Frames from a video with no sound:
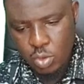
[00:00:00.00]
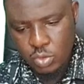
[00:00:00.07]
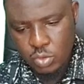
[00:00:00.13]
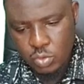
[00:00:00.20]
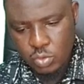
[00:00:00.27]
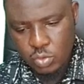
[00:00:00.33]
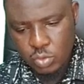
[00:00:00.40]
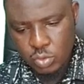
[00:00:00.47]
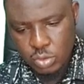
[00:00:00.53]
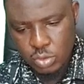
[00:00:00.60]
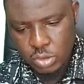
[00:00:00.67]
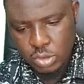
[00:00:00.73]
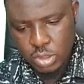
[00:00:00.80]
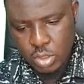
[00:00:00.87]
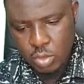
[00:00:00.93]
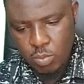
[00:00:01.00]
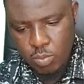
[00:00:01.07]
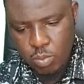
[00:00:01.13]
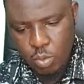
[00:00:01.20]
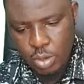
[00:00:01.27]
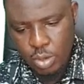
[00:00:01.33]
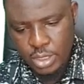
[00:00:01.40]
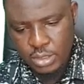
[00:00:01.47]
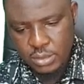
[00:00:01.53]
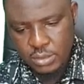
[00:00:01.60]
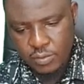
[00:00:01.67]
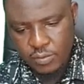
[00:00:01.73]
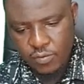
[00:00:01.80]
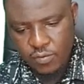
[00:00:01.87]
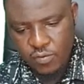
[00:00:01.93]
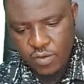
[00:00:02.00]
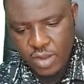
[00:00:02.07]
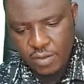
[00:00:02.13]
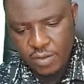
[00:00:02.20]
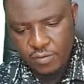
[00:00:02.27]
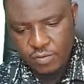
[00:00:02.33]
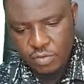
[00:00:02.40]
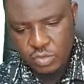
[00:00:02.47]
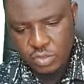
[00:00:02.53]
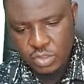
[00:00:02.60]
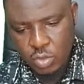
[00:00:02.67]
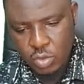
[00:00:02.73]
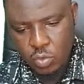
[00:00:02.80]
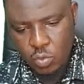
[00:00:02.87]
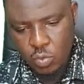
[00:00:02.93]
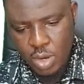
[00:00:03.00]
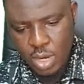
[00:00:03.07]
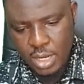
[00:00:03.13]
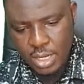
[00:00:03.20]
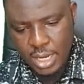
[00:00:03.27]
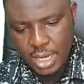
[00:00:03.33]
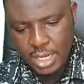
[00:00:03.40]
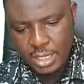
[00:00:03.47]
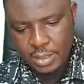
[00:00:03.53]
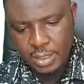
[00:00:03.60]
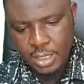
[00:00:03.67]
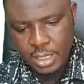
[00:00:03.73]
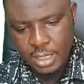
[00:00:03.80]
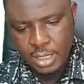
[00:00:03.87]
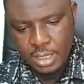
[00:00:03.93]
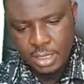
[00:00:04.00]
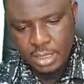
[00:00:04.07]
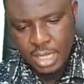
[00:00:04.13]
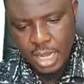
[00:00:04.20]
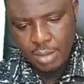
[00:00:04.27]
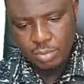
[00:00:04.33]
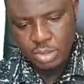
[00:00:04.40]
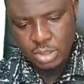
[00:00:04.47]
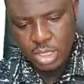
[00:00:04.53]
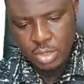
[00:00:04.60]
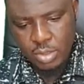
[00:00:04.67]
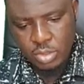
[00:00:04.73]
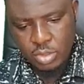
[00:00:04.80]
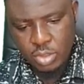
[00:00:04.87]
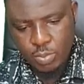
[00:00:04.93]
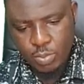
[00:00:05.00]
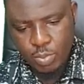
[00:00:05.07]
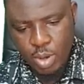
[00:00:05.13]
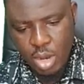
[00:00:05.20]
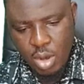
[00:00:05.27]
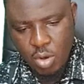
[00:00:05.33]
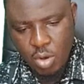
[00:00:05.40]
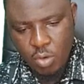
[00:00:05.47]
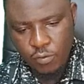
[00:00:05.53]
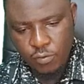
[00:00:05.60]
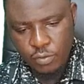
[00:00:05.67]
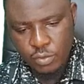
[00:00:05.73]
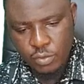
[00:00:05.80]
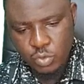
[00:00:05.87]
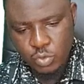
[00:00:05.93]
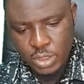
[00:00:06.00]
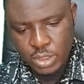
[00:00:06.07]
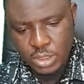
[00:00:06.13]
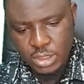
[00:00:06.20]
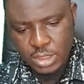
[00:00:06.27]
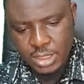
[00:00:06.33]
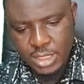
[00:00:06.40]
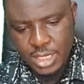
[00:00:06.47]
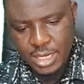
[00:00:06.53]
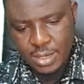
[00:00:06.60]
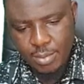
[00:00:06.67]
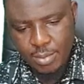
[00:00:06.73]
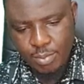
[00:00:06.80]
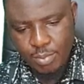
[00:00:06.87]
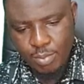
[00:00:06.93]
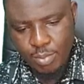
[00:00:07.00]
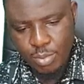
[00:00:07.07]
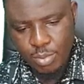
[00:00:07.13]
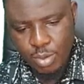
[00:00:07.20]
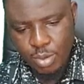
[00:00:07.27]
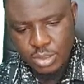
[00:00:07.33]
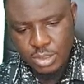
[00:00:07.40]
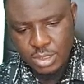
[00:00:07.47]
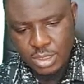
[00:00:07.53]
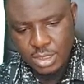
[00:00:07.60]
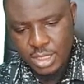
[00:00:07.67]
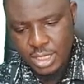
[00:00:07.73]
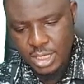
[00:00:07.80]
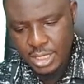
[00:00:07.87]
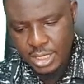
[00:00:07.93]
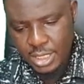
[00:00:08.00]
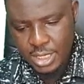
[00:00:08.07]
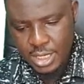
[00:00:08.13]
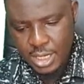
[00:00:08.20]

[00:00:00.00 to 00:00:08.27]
to 0.5019 times 10 raised to the power of 23 plus 3,